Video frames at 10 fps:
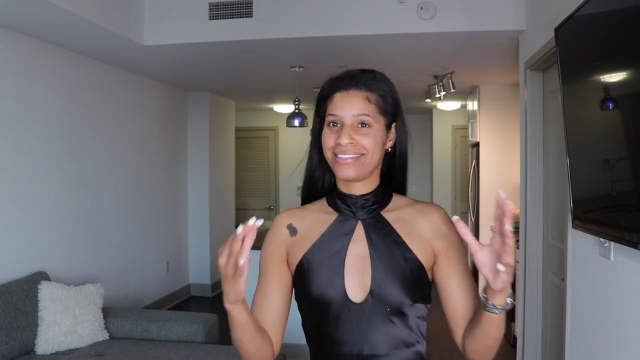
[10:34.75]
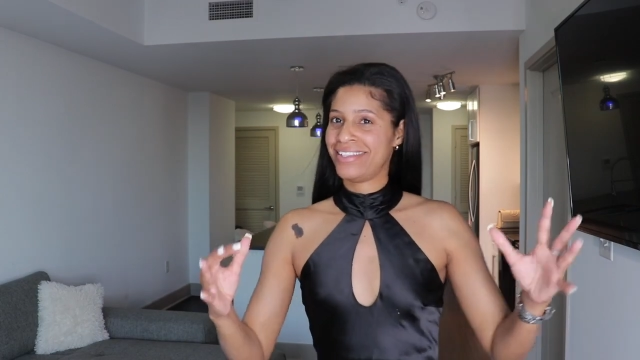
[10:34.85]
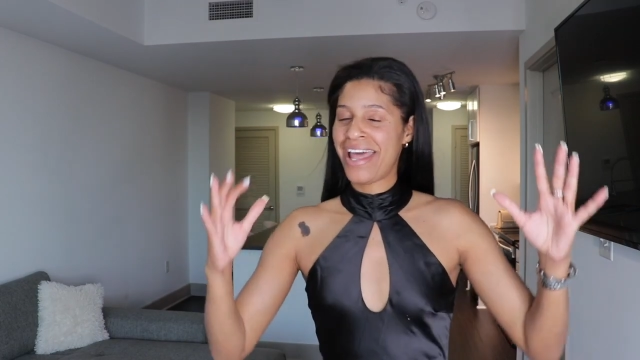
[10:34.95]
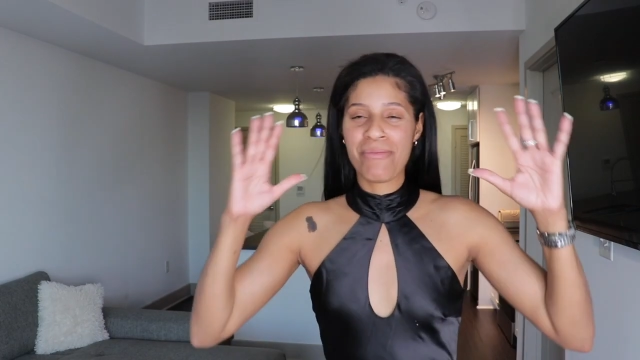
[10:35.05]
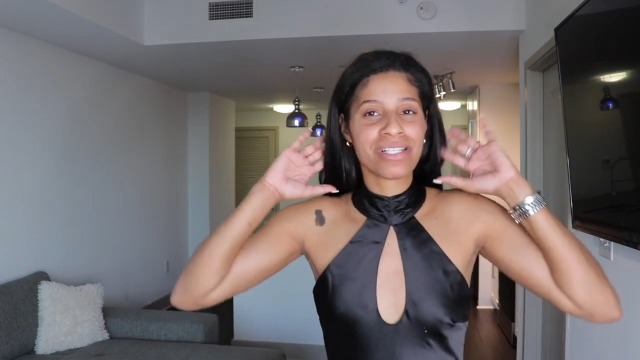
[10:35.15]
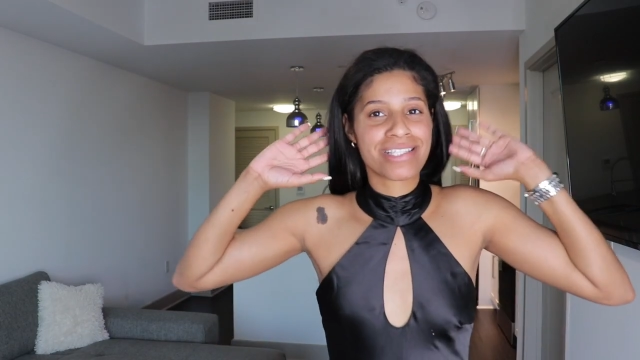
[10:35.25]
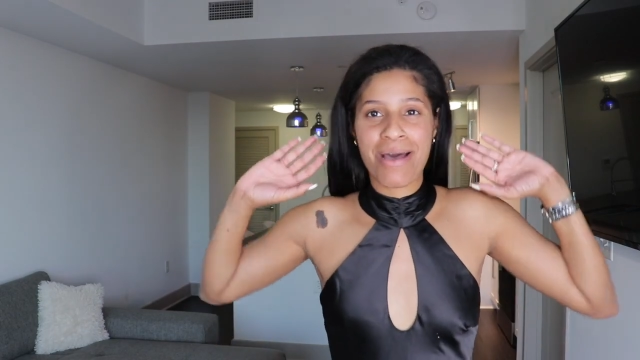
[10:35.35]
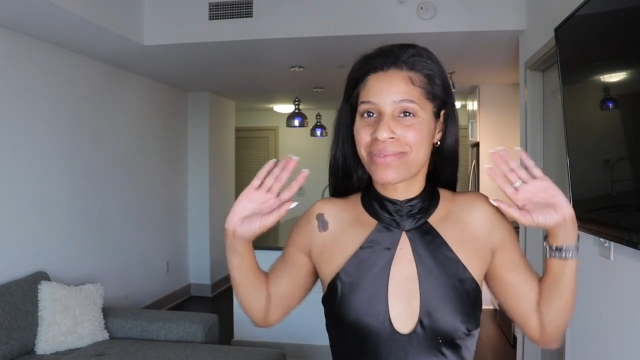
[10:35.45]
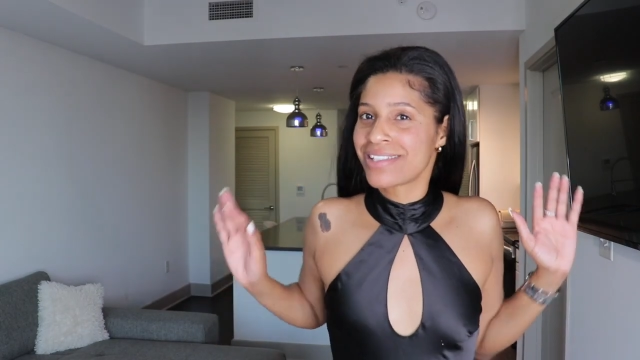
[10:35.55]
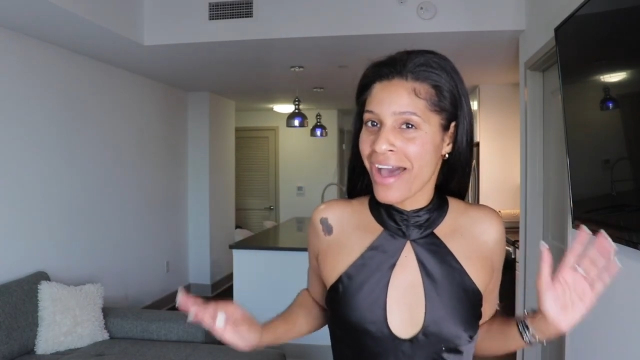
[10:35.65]
let me
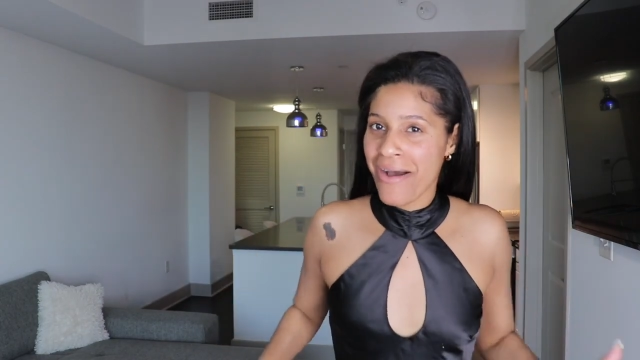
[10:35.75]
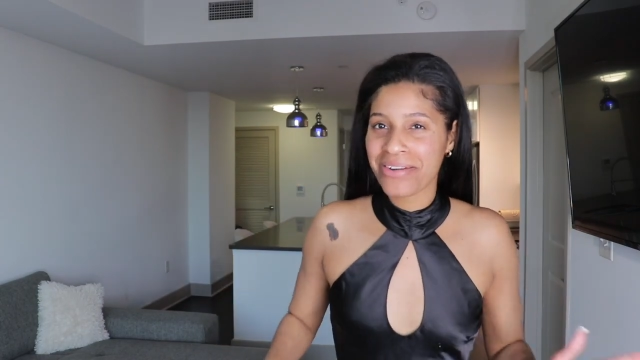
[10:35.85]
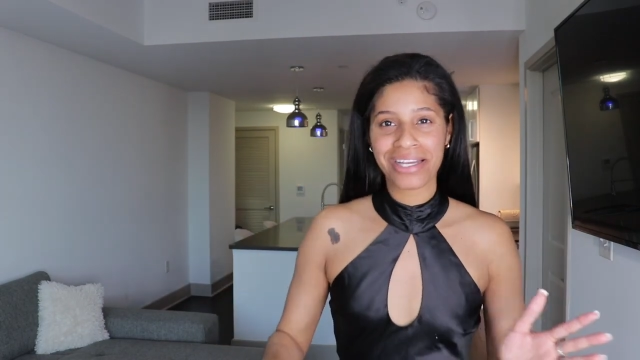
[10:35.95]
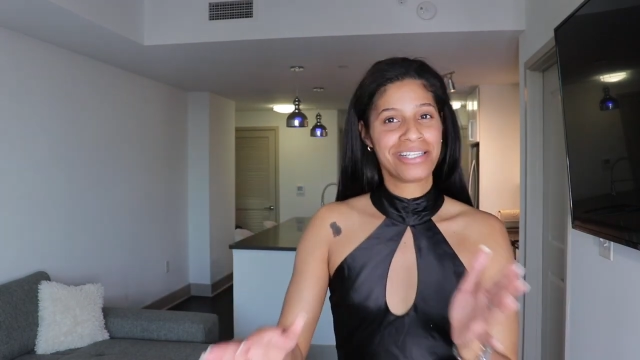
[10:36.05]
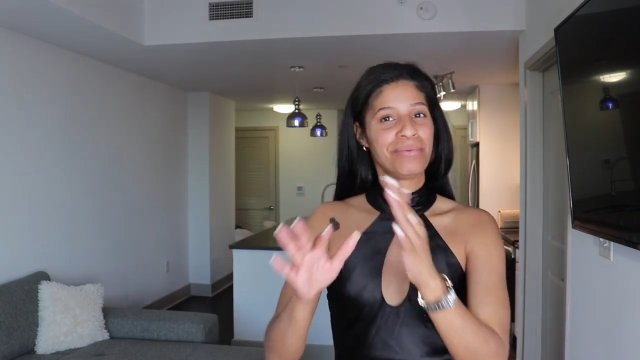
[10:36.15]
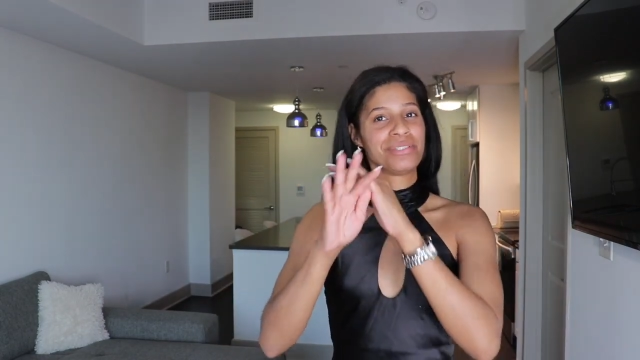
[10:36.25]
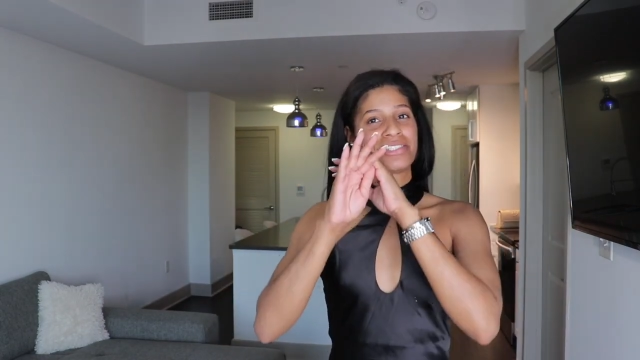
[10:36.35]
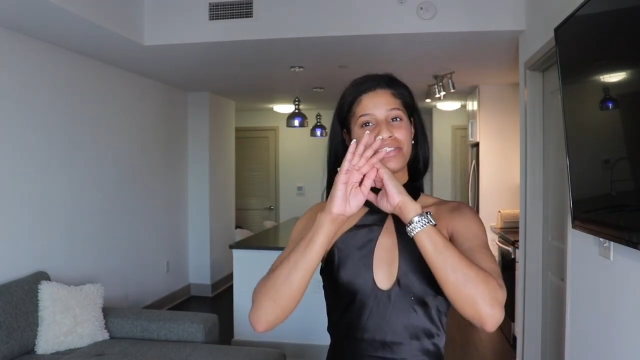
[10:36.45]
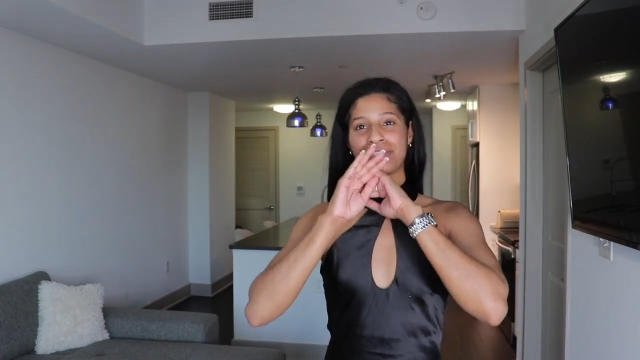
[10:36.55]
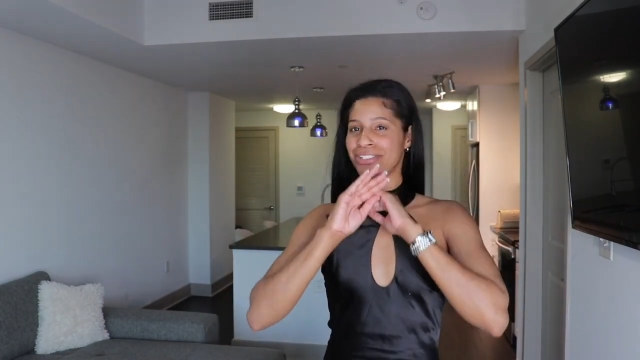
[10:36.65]
stop talking. Let me
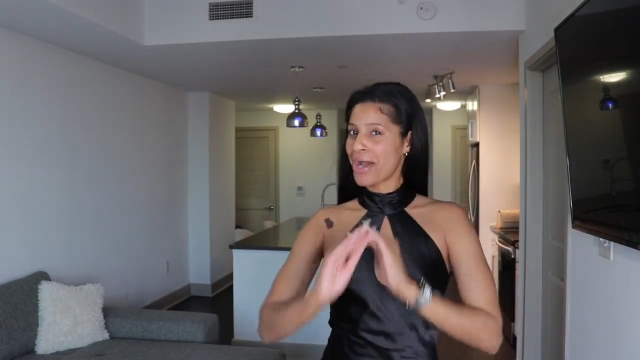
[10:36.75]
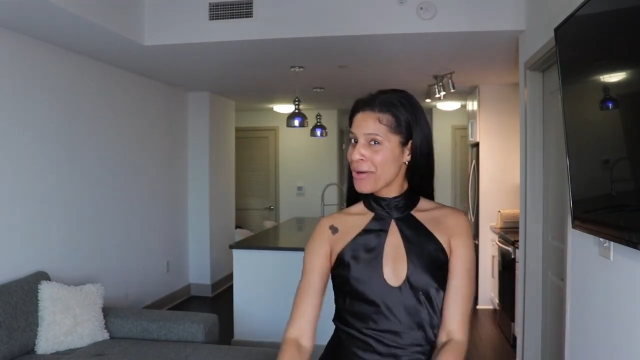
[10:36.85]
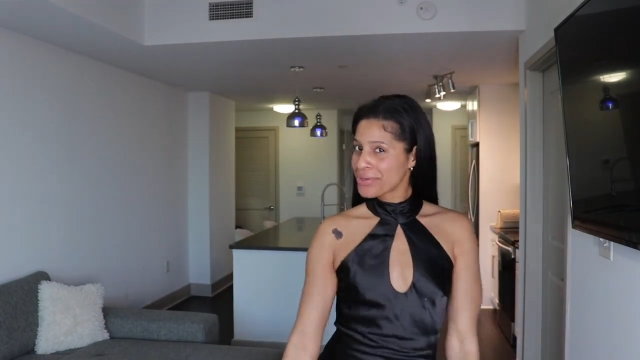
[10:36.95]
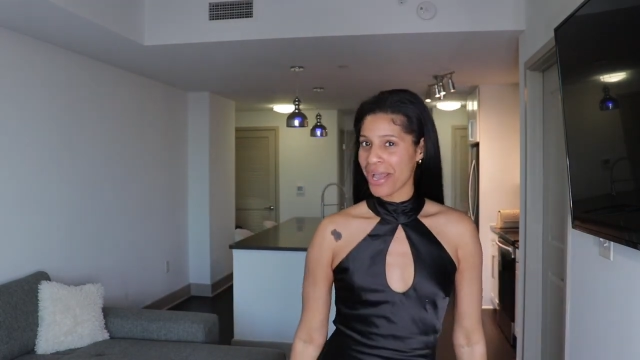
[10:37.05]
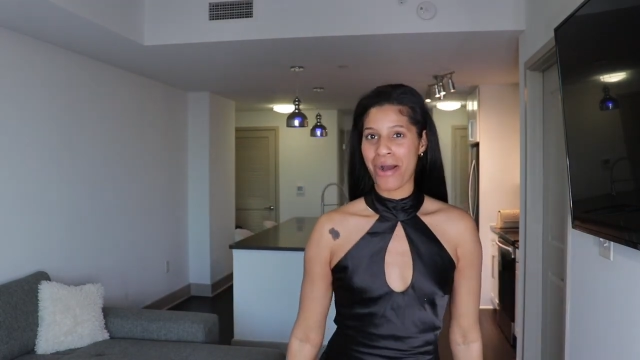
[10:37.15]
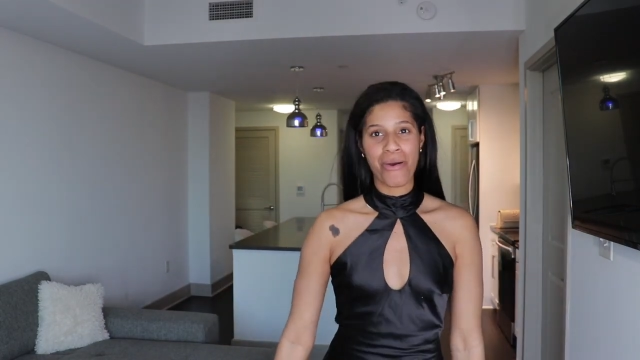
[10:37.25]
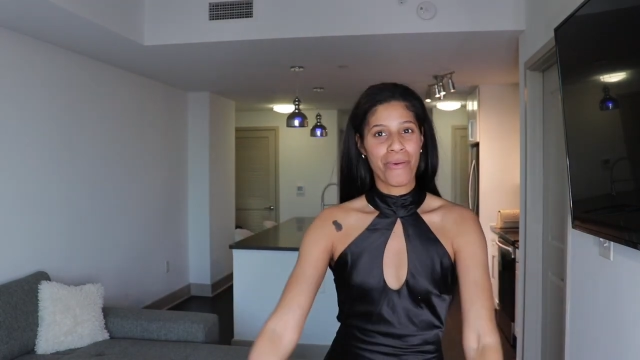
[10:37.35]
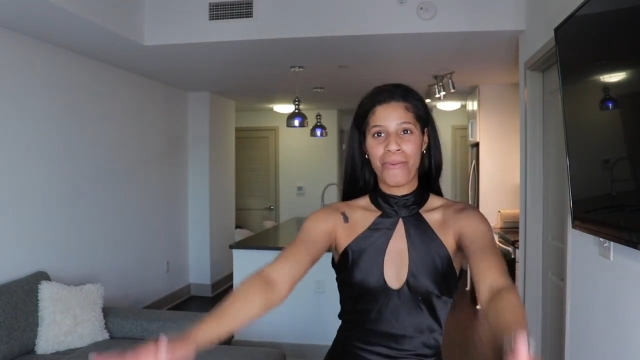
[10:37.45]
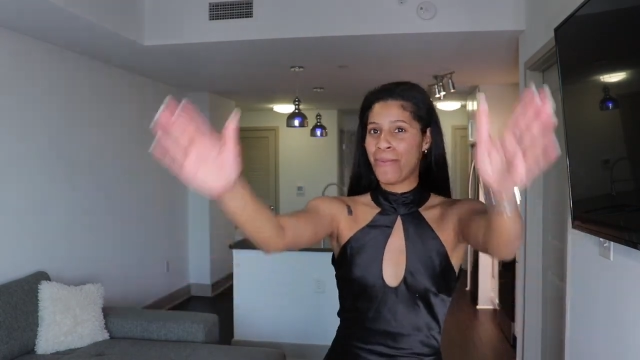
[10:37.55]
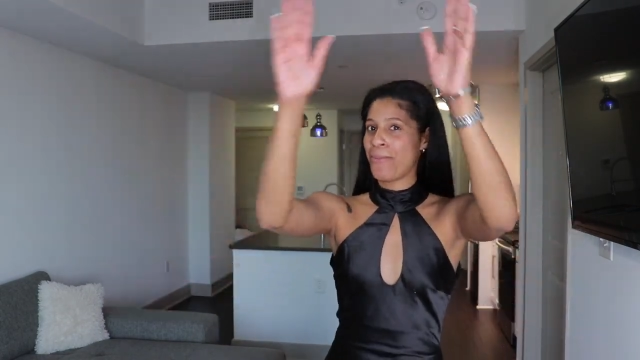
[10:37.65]
just show
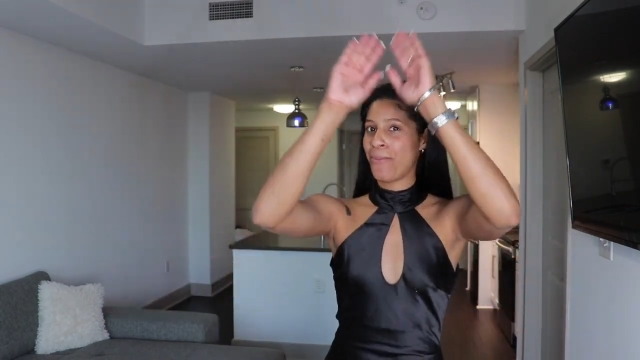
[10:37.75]
y'all.